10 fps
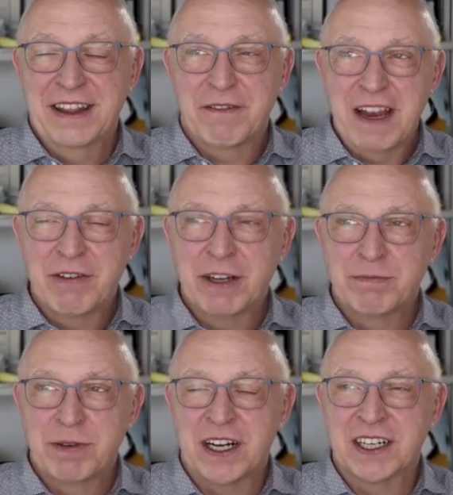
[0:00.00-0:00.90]

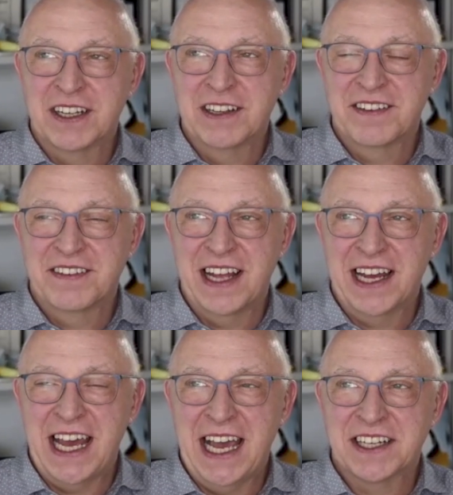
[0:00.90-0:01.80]
favorite part is
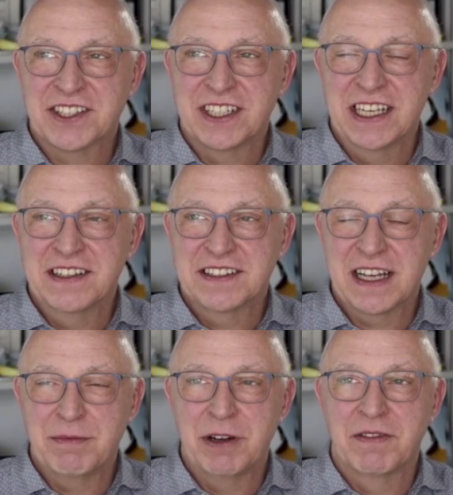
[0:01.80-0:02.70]
that actually
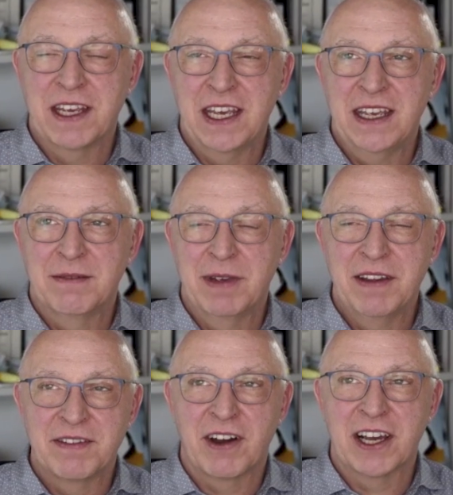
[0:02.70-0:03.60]
some of the
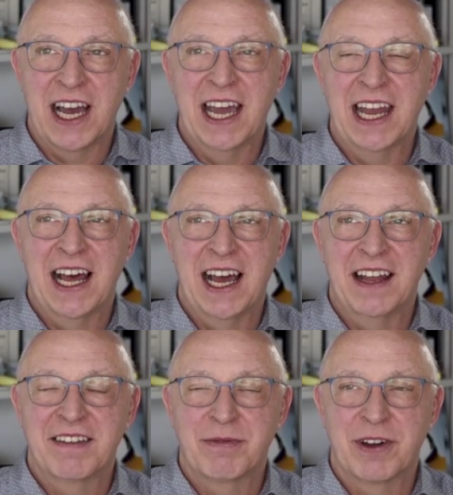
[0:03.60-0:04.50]
MISRA
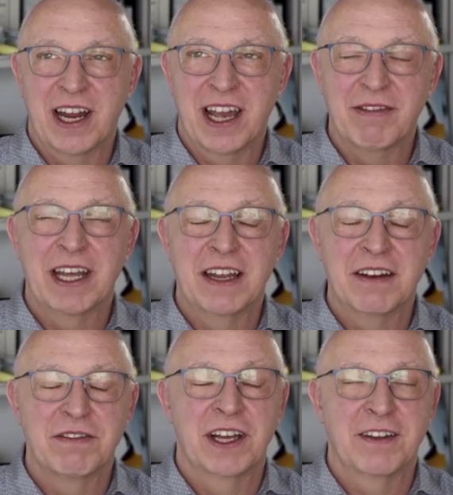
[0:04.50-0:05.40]
guidelines were heavily
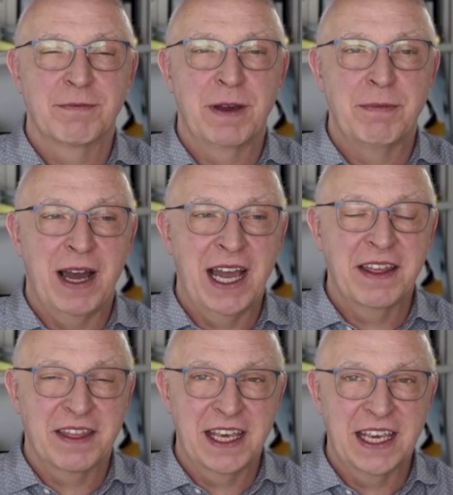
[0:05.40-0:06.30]
influenced by my
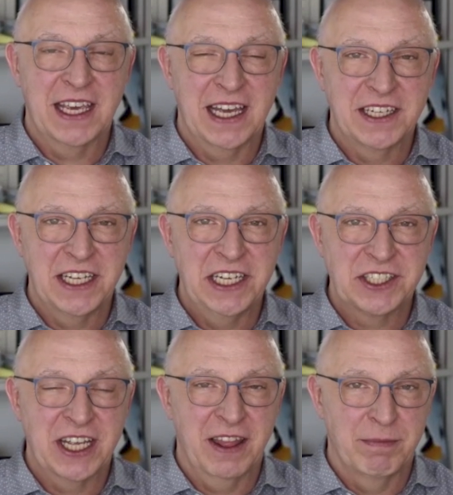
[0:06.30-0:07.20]
thinking and
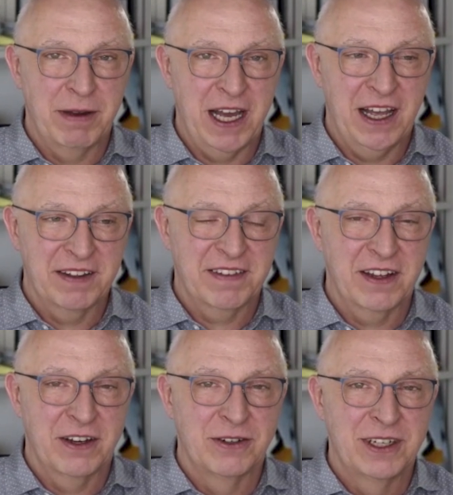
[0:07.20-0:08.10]
teaching in the past.
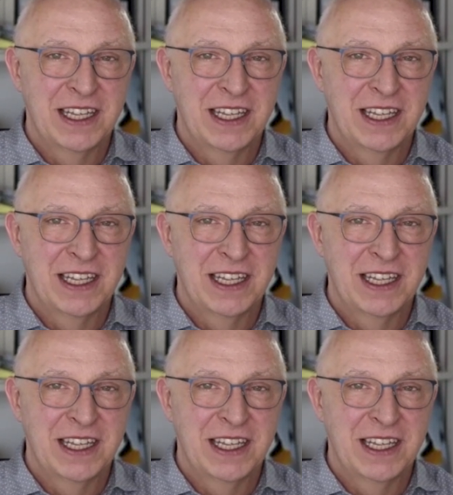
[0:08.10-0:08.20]
So